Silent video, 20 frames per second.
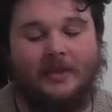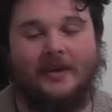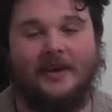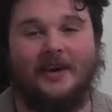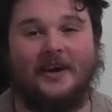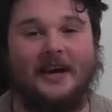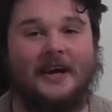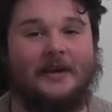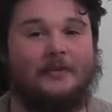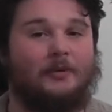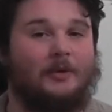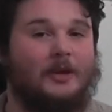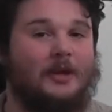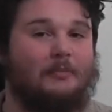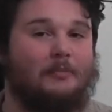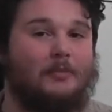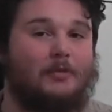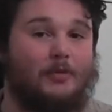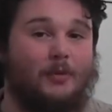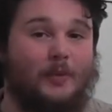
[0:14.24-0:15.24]
Okay, well
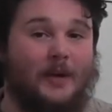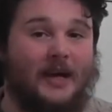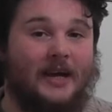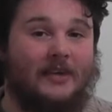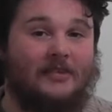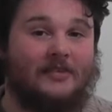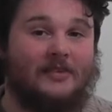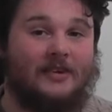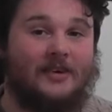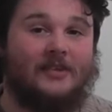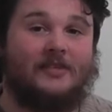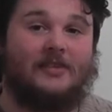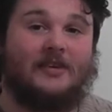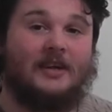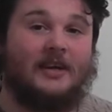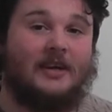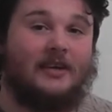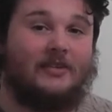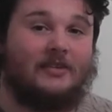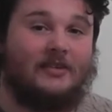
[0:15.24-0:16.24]
before we get started,
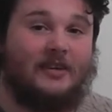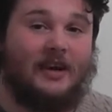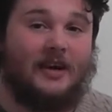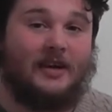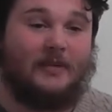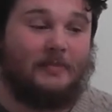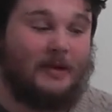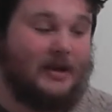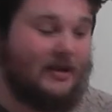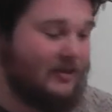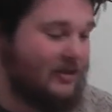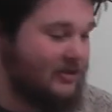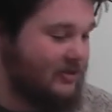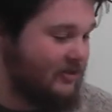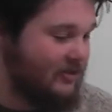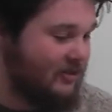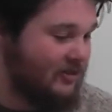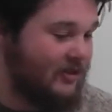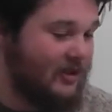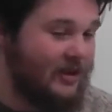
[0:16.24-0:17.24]
let's pay
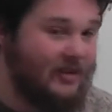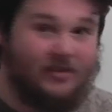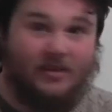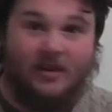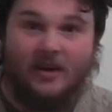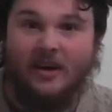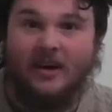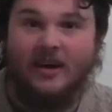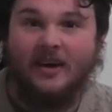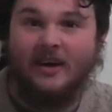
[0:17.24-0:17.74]
attention to this.